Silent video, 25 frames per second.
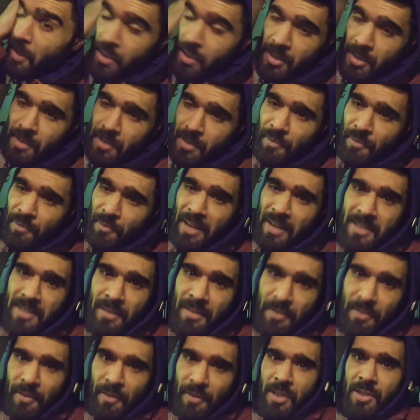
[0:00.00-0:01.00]
and
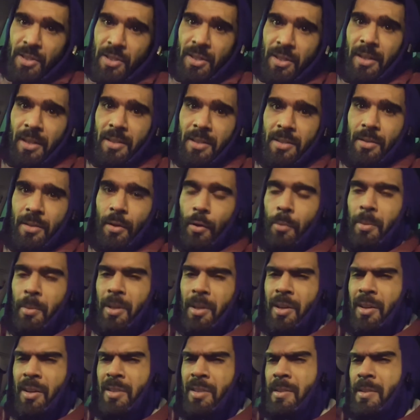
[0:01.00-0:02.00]
festive fixture list though,
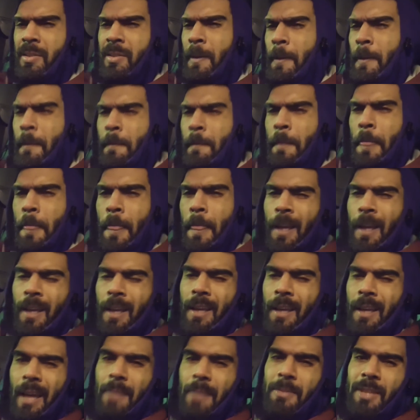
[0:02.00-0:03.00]
because
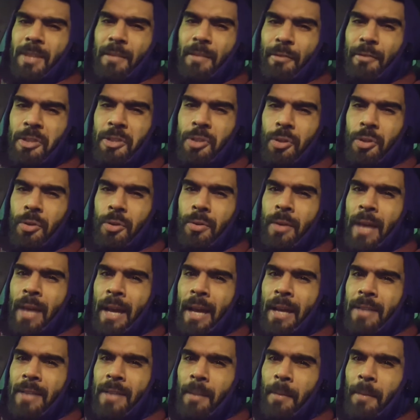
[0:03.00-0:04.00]
games every 2
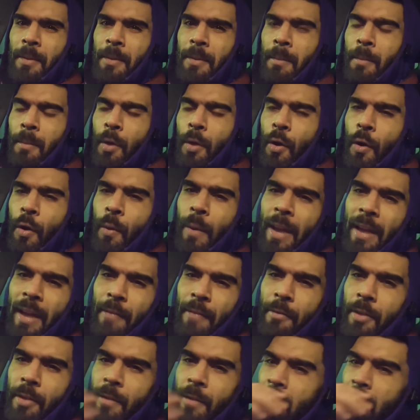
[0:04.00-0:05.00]
days. I'm on the motorway
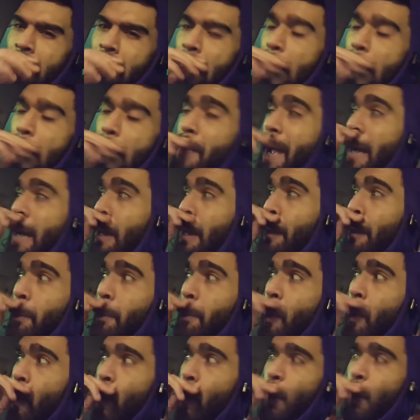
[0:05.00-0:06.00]
every other day. Back on the
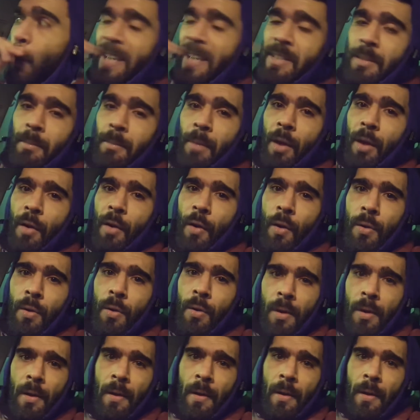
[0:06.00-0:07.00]
motorway tomorrow.
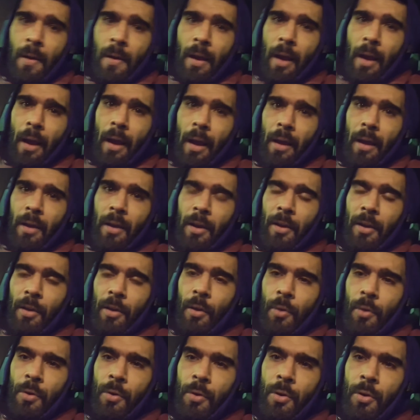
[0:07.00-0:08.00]
Got to
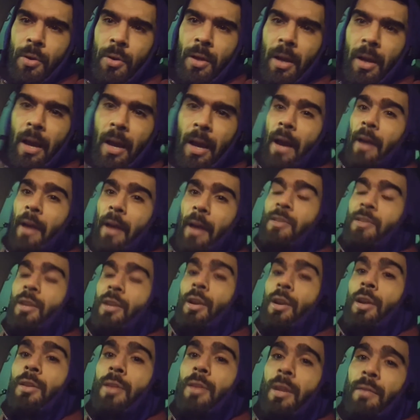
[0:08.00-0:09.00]
go to
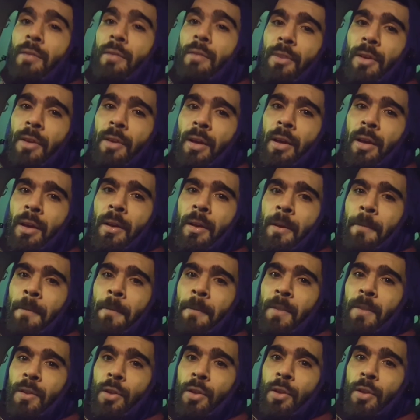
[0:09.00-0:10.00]
London for the
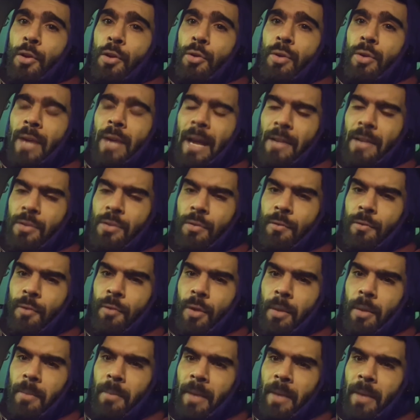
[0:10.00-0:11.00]
Newcastle
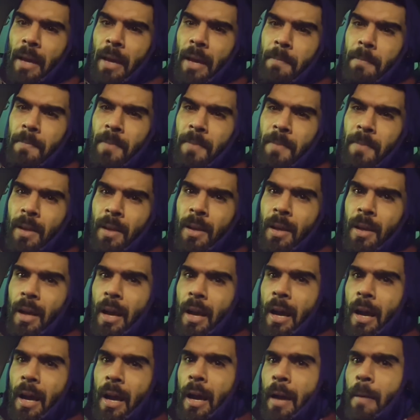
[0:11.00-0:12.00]
Fulham game.
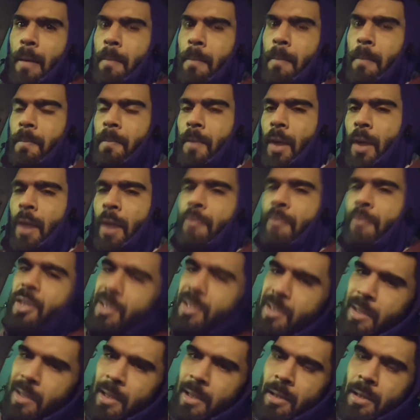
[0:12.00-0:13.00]

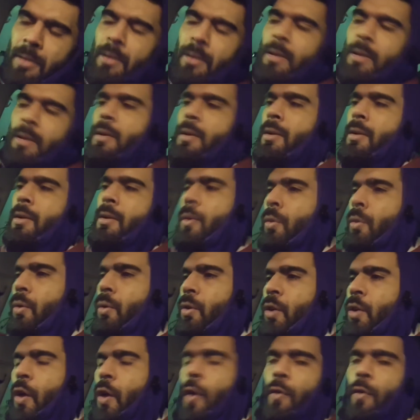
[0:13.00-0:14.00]
Obviously, all
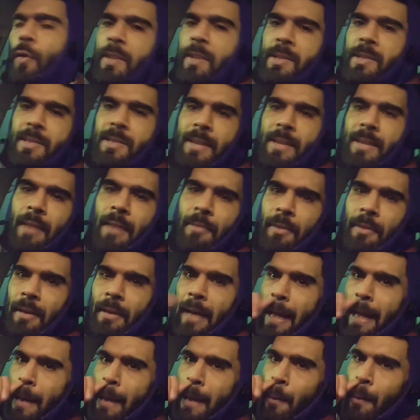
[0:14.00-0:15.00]
COVID safe and
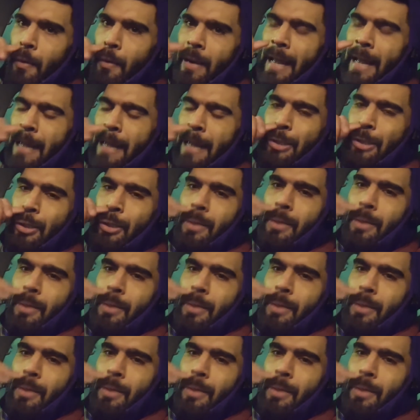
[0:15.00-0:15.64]
that. We're allowed to do it